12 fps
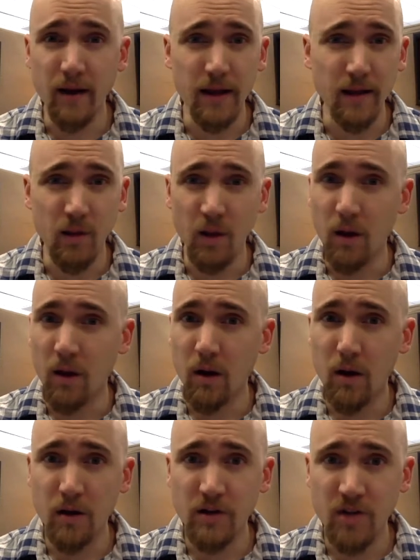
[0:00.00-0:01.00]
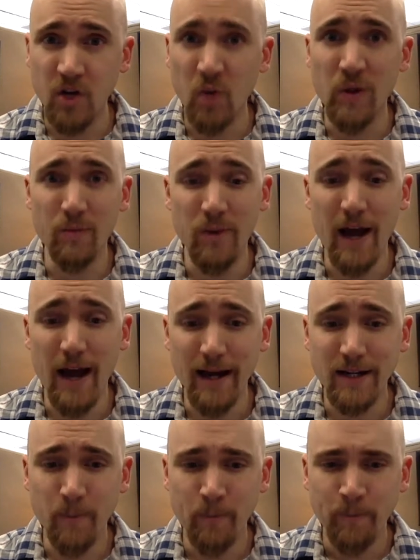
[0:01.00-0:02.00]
and long-term impact.